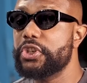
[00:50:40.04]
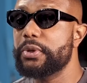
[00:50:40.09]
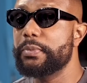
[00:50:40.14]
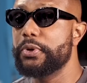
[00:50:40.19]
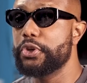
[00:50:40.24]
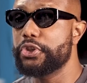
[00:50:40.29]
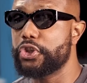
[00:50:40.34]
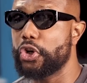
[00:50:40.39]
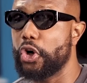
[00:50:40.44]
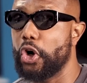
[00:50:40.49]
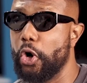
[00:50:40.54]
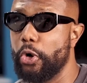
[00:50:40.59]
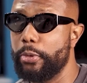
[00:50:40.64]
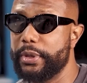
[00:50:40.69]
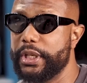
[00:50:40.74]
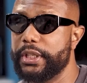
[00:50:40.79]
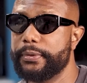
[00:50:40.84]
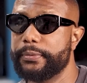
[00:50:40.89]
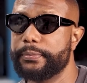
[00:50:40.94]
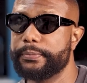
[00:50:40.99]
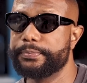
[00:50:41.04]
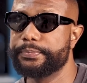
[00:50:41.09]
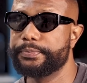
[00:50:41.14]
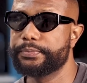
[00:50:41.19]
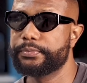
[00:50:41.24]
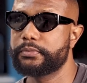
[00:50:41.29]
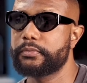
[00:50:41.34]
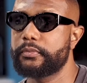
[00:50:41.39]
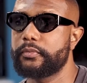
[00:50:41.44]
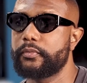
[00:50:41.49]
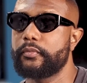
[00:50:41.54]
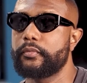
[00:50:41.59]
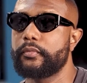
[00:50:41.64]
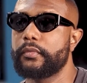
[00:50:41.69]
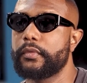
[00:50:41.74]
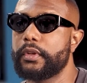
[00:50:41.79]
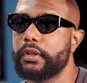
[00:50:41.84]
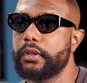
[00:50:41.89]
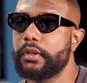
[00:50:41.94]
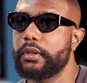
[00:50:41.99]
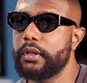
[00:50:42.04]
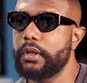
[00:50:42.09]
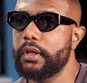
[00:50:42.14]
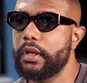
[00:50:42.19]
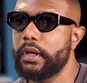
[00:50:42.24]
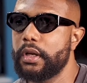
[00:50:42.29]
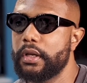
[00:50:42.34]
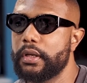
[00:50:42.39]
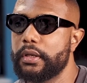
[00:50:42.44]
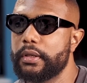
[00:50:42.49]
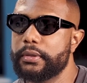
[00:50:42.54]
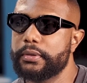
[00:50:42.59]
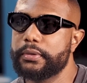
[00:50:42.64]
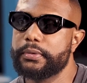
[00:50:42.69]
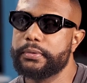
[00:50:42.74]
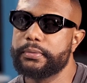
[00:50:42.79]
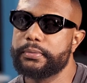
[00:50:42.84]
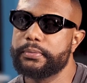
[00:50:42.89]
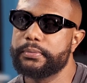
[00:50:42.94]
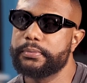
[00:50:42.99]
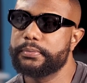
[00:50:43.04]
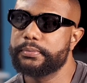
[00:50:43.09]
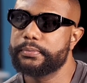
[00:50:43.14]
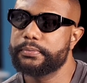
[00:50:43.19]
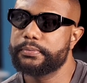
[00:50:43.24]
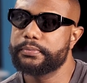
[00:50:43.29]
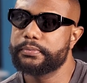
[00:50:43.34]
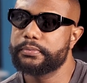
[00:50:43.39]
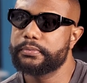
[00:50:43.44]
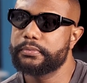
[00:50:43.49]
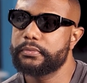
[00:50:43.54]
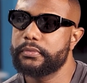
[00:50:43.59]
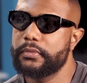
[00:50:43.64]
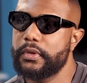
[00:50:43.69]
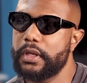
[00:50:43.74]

used to be with your homie? Yeah, she used to be with uh, uh, Ski.